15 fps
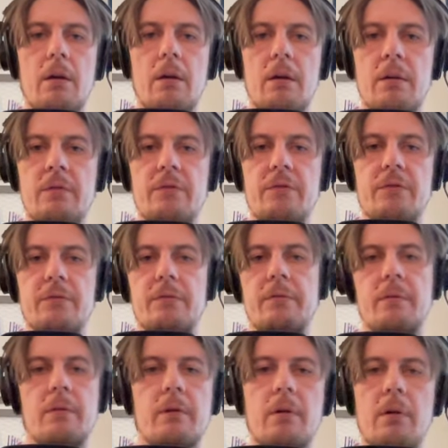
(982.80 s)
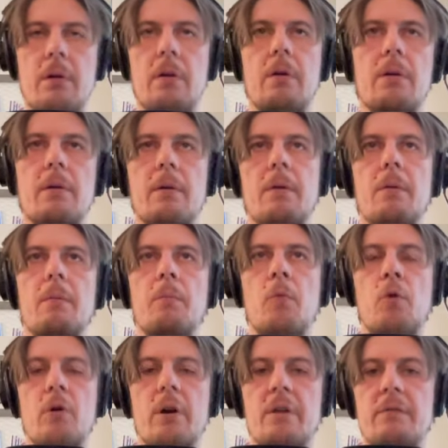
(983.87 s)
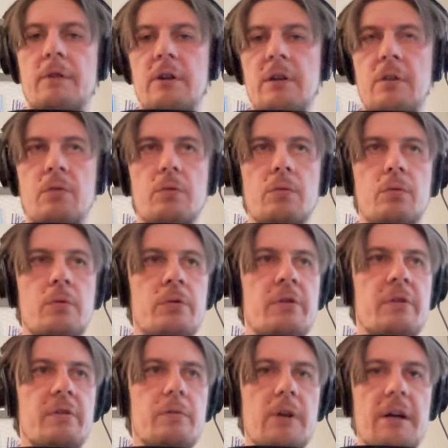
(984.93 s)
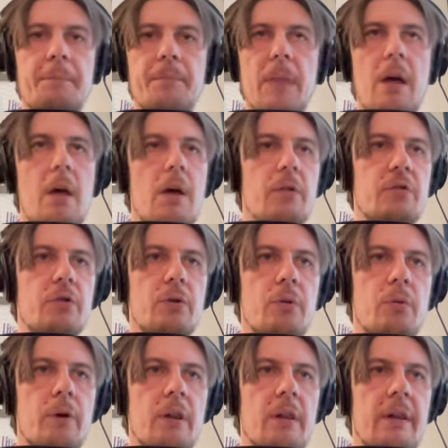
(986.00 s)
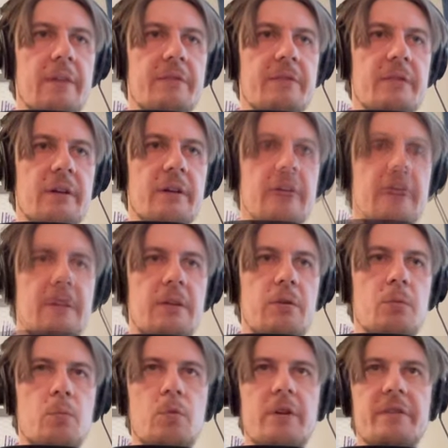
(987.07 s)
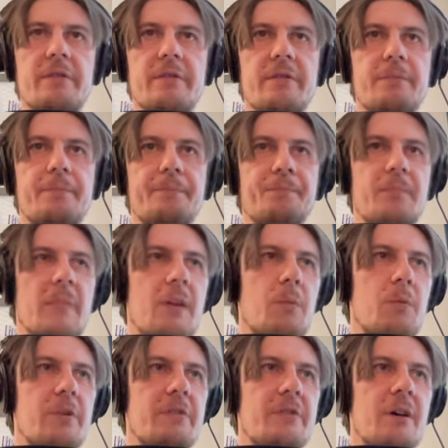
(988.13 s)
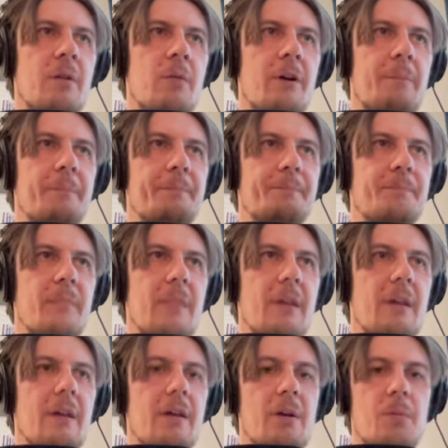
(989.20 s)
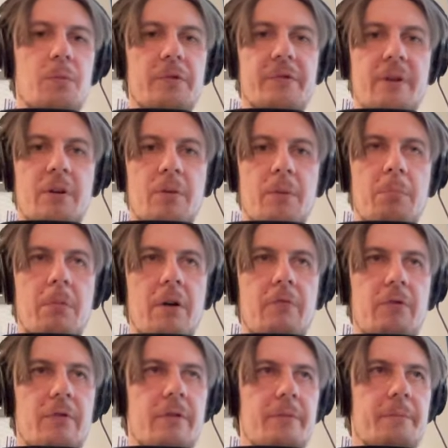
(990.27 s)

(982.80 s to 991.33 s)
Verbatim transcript: It's more convenient to do it this way. So let's continue with with our with our buffer.